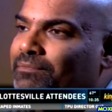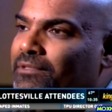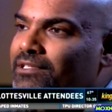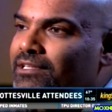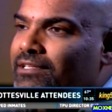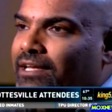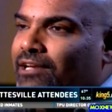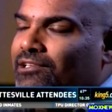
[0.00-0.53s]
This
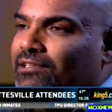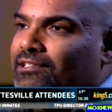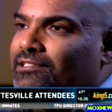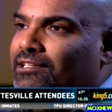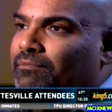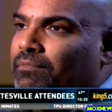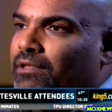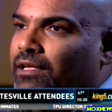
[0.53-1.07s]
is actually
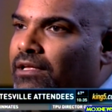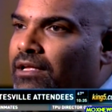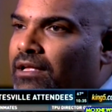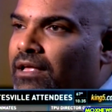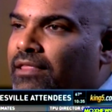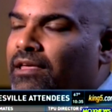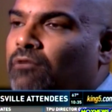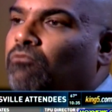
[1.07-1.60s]
something
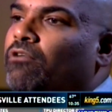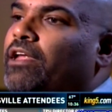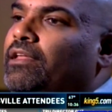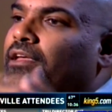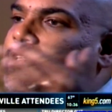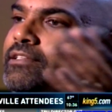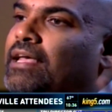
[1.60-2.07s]
that radiates